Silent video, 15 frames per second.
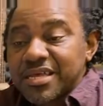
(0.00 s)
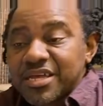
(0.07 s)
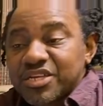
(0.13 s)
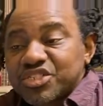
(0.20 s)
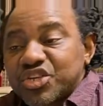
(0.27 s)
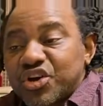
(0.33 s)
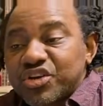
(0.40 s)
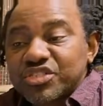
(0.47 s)

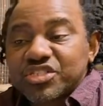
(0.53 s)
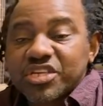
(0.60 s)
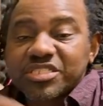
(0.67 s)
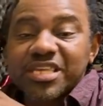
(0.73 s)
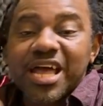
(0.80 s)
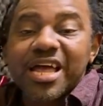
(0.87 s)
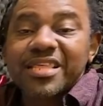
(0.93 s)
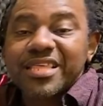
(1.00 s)
So, so
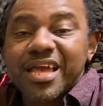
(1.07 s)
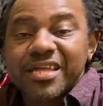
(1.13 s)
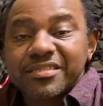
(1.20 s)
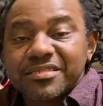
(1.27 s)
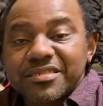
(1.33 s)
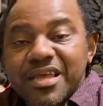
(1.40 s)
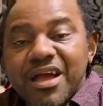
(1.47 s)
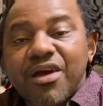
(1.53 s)

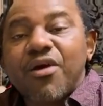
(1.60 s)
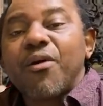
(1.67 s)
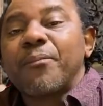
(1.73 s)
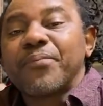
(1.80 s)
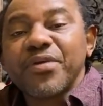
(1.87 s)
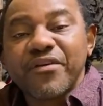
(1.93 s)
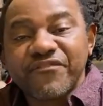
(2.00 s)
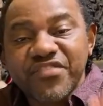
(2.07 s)
sergeant, I
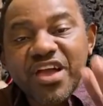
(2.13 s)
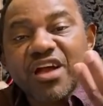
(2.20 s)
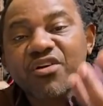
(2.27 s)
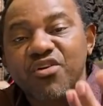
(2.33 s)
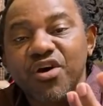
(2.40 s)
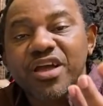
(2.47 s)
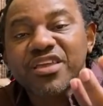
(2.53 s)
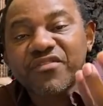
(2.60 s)
hope you fear
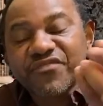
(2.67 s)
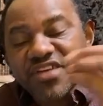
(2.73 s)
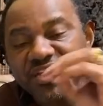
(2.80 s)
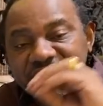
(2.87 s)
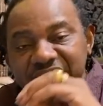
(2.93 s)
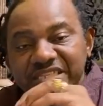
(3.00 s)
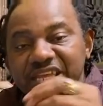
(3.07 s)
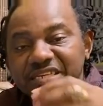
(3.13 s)
go and you fear
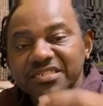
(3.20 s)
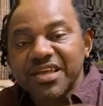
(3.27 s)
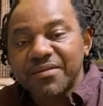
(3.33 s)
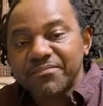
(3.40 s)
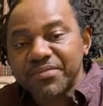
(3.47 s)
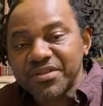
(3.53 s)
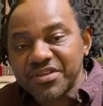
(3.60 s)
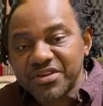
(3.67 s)
set
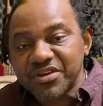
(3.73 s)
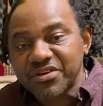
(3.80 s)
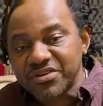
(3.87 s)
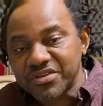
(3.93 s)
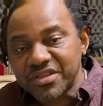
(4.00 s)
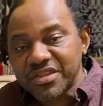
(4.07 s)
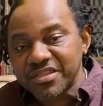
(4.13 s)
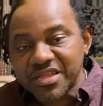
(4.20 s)
example. You know,
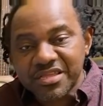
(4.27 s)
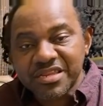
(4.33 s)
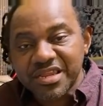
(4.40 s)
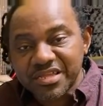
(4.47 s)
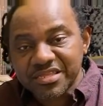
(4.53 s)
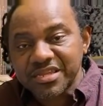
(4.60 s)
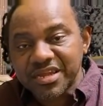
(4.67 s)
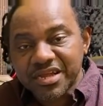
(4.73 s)
you're
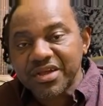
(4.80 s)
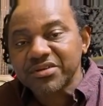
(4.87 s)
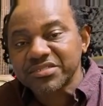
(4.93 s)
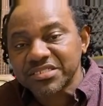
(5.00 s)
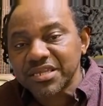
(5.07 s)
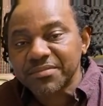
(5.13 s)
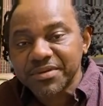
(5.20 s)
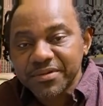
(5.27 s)
not, you're not
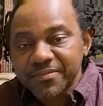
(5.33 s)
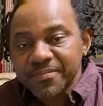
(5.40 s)
constable.